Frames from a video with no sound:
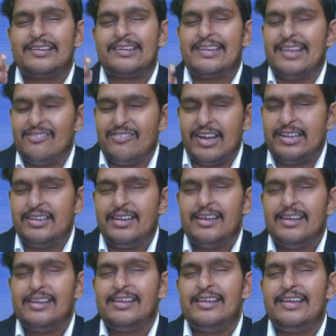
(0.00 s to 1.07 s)
given
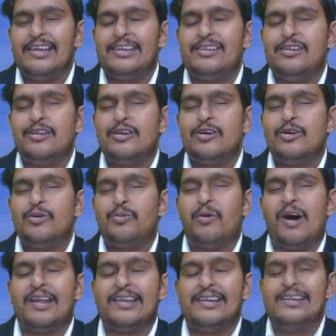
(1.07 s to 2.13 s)
in
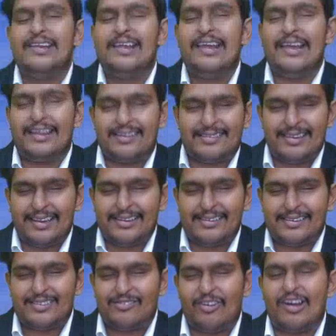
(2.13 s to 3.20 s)
foreign exchange,
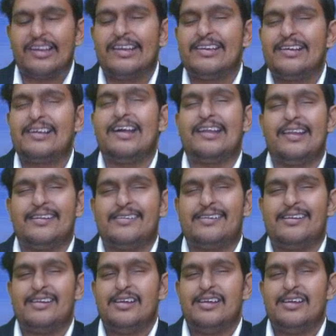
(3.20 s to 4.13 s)
foreign currency.